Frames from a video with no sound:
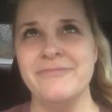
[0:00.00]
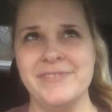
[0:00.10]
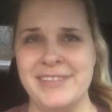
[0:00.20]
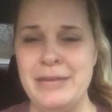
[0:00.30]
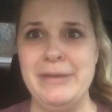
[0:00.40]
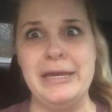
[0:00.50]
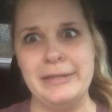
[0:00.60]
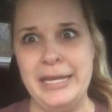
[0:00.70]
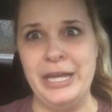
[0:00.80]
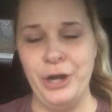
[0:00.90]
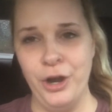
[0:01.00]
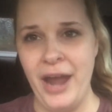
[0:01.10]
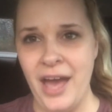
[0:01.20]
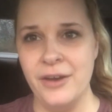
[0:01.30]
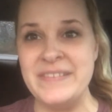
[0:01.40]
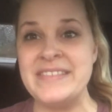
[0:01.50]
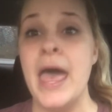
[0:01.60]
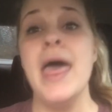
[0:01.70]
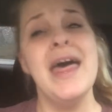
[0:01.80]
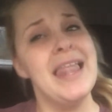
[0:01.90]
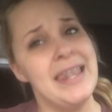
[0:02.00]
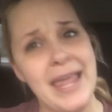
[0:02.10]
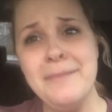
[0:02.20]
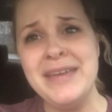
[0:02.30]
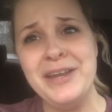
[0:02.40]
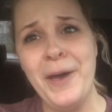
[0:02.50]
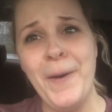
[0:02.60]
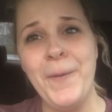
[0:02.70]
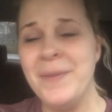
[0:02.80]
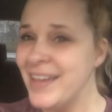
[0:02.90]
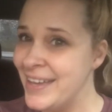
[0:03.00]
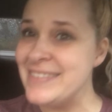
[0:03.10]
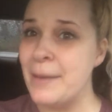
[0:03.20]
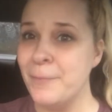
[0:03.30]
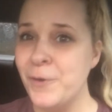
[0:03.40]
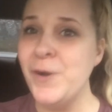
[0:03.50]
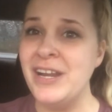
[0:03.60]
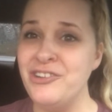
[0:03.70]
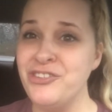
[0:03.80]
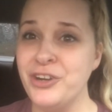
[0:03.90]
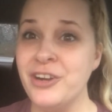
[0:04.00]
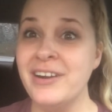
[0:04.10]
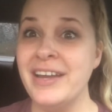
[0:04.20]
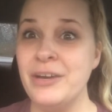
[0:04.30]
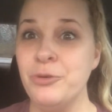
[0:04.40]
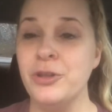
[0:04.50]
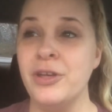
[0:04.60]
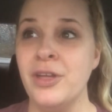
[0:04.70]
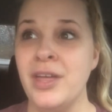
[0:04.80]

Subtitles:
see me clean her house, let me know, because I'm pretty sure it will